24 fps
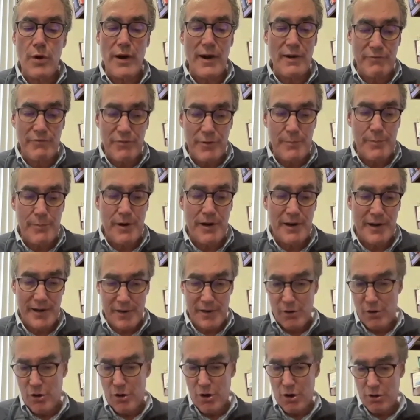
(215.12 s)

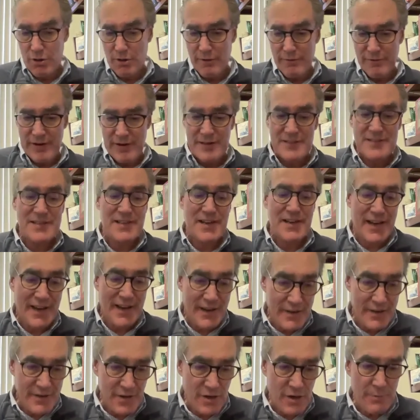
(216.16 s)
everybody, all of us
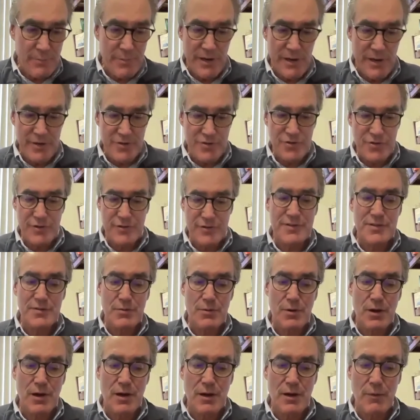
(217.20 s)
and our patients,
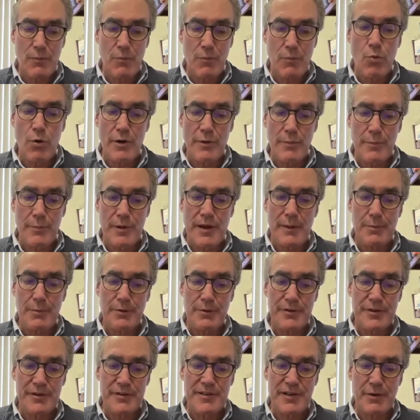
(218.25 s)
um, want to be
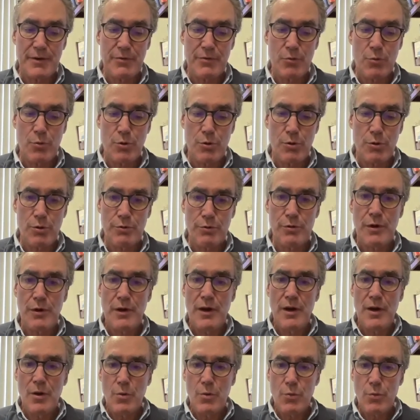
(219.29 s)
able to tell the world
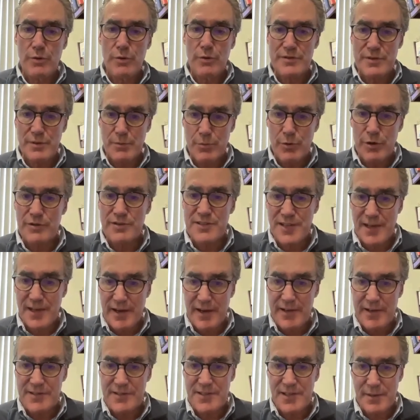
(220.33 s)
with some real
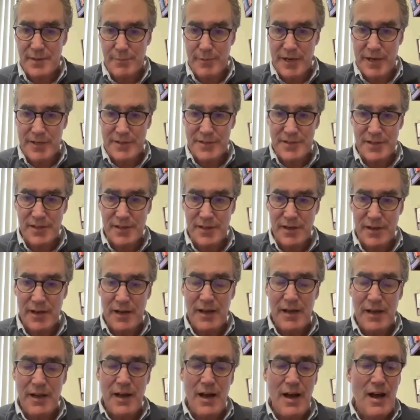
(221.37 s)
science and medicine
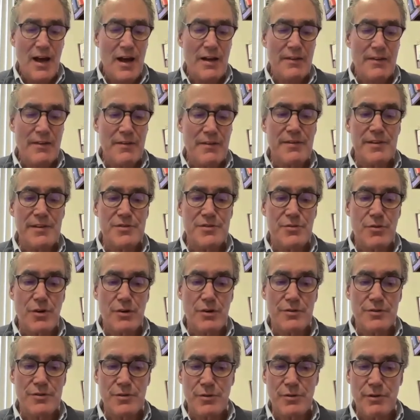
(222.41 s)
uh, that these
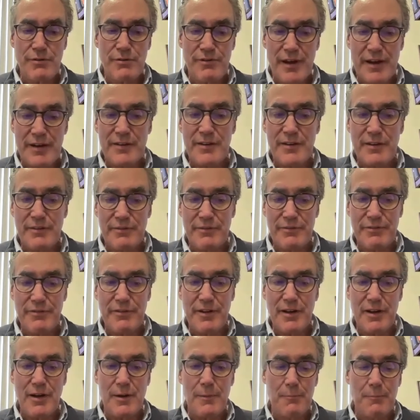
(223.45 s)
drugs are effective.
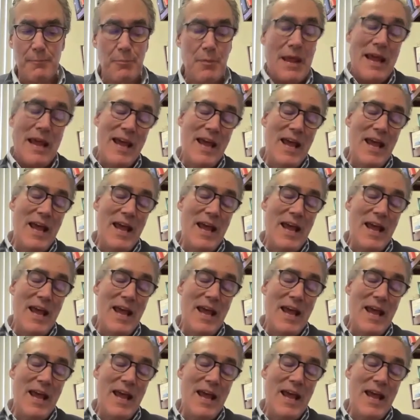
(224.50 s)
Um,